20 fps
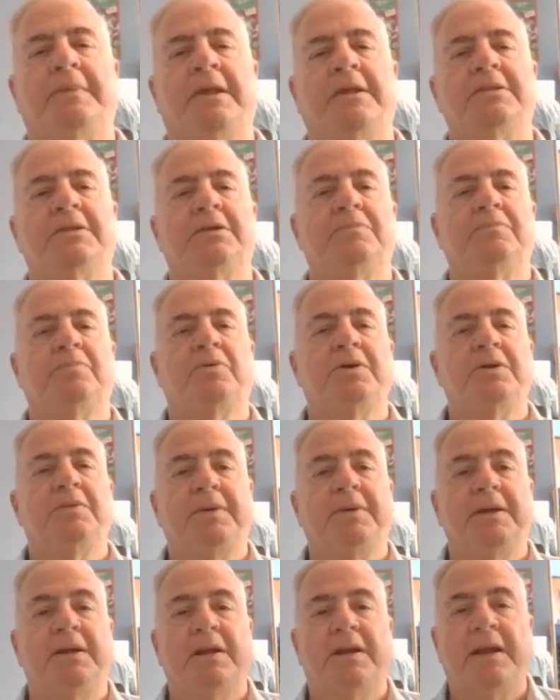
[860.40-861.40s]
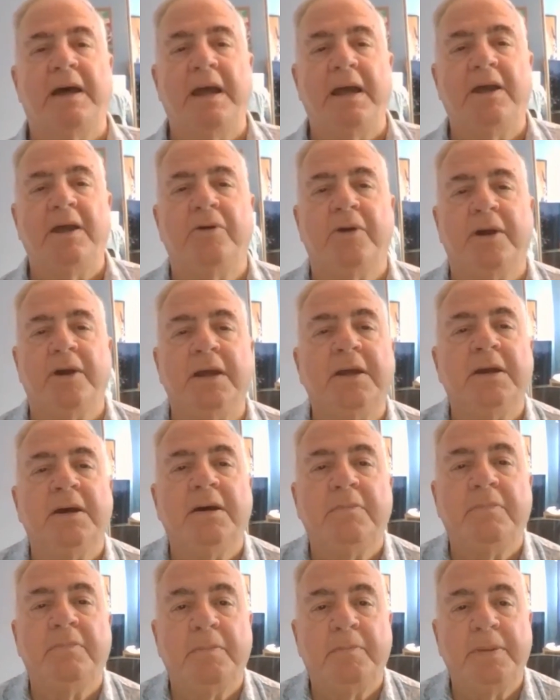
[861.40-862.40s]
Not to the point of being angry,
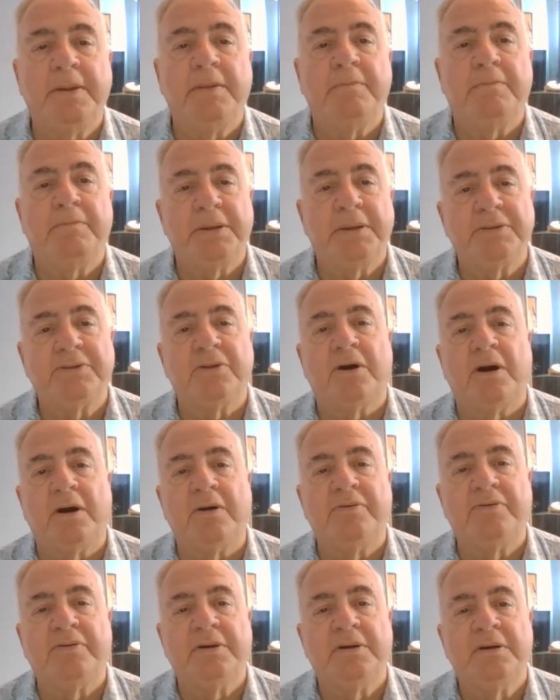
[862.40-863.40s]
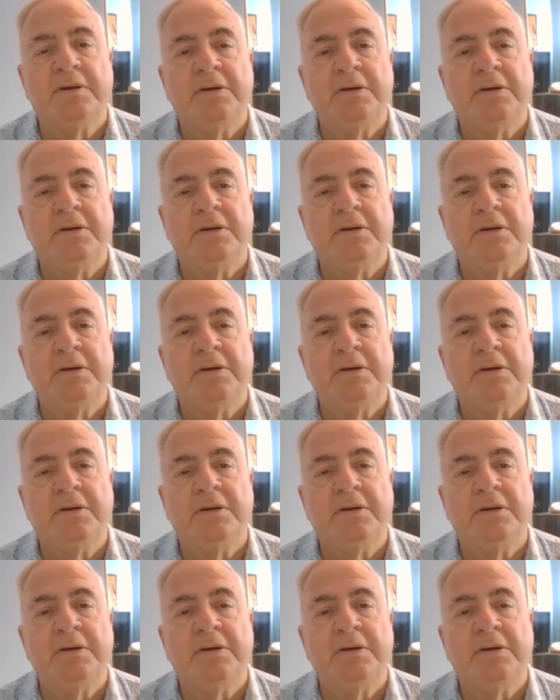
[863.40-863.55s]
but being pissed off.